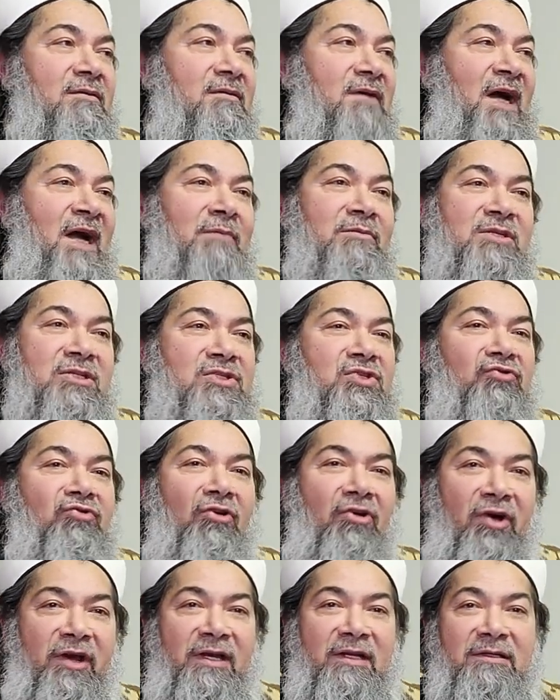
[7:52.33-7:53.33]
I'm
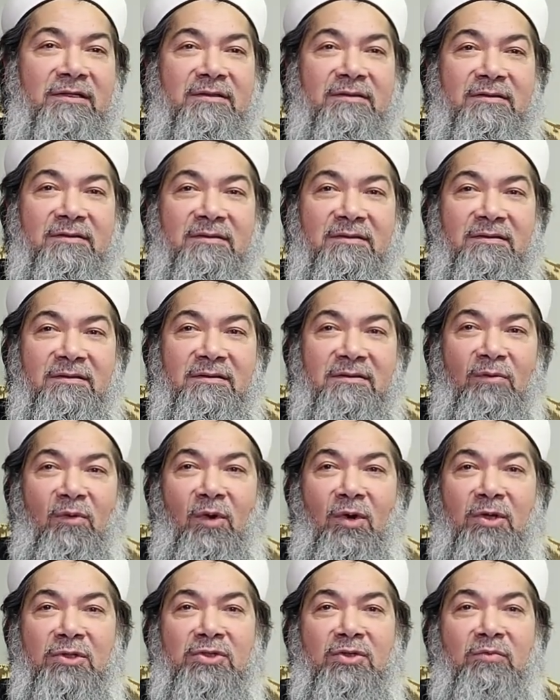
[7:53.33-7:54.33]
destroyed,
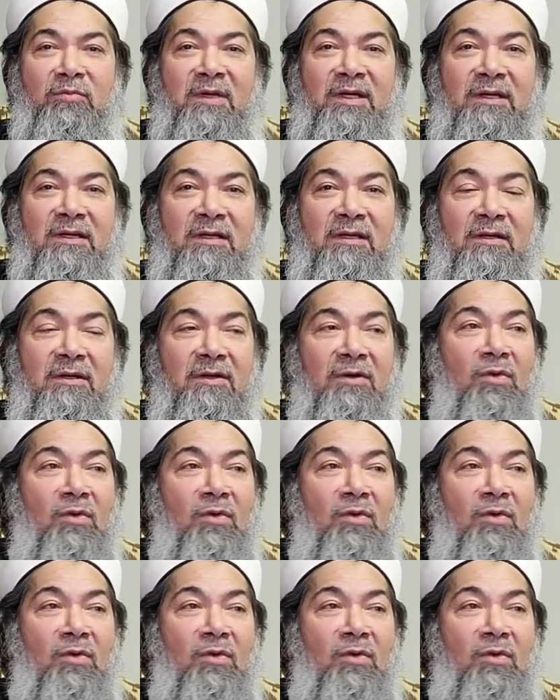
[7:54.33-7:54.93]
woe to me.